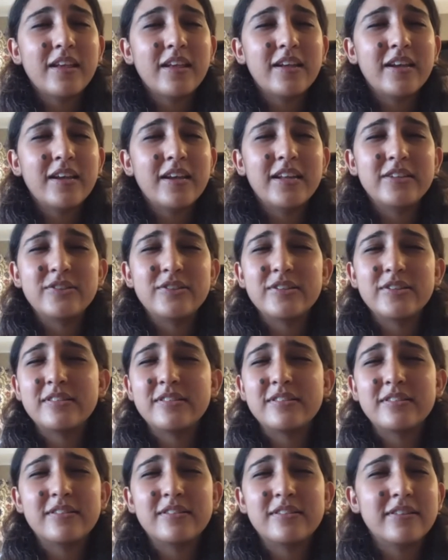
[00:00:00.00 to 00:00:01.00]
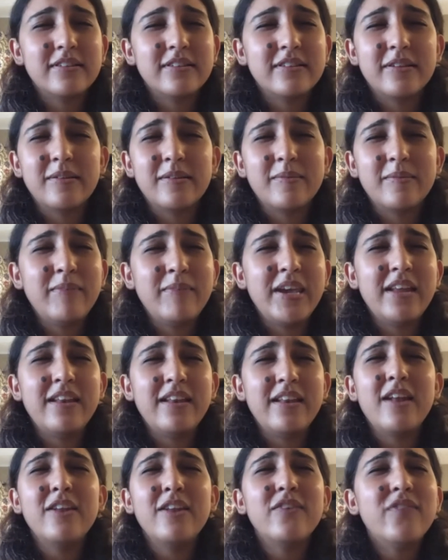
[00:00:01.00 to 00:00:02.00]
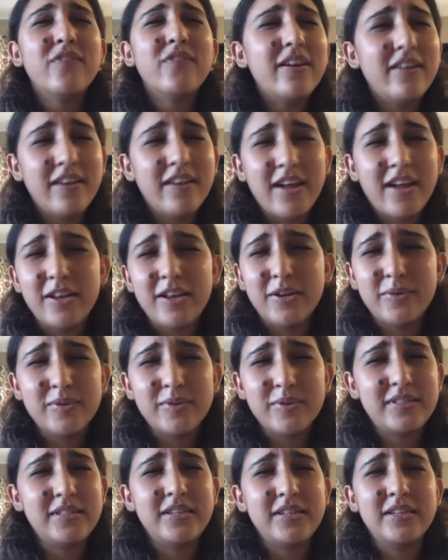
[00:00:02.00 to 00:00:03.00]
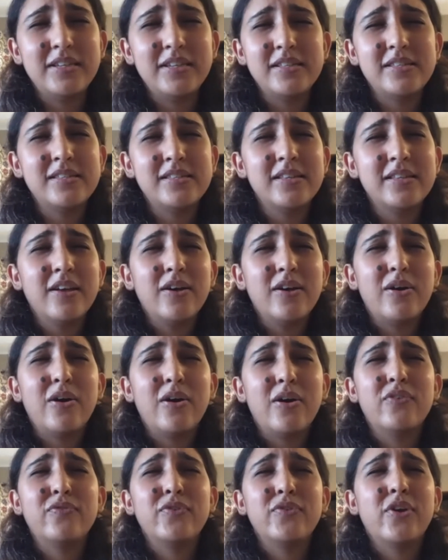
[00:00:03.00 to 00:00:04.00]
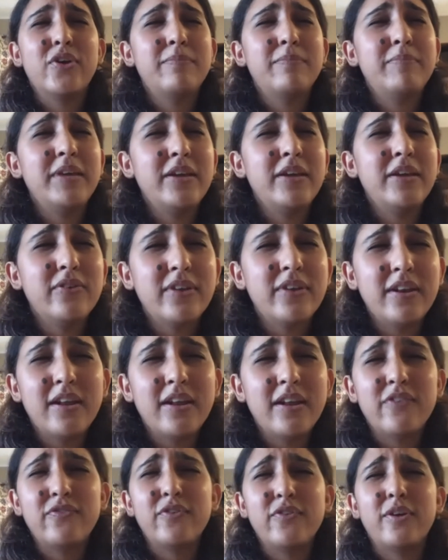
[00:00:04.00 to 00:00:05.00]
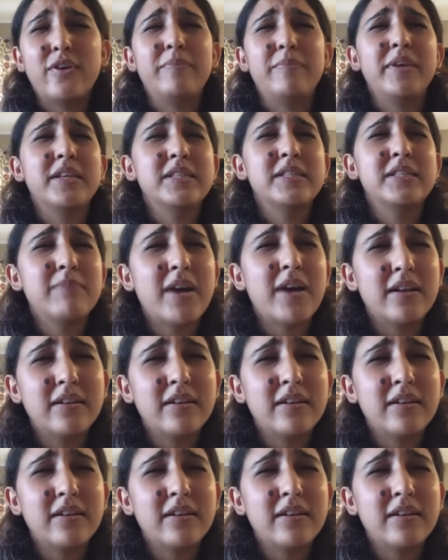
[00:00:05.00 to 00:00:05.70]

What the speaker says: And just may none of our inadequacies of not being good enough, not being smart